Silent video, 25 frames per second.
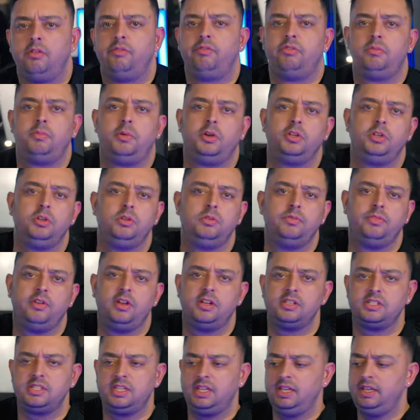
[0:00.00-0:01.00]
for my
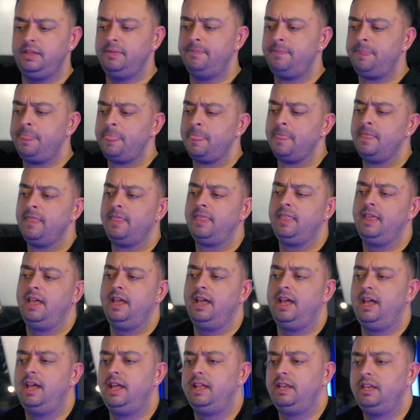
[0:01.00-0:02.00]
university.
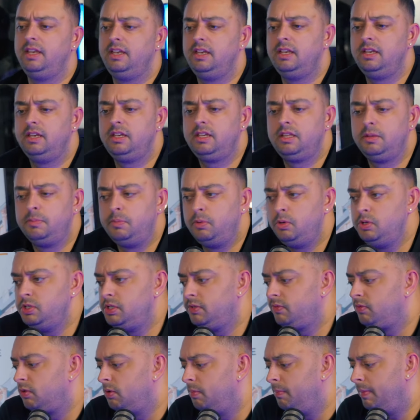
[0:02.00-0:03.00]
And the
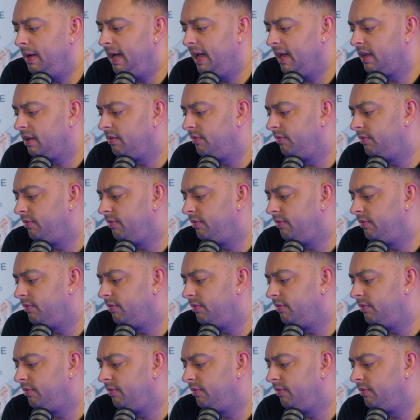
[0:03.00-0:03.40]
boys have come back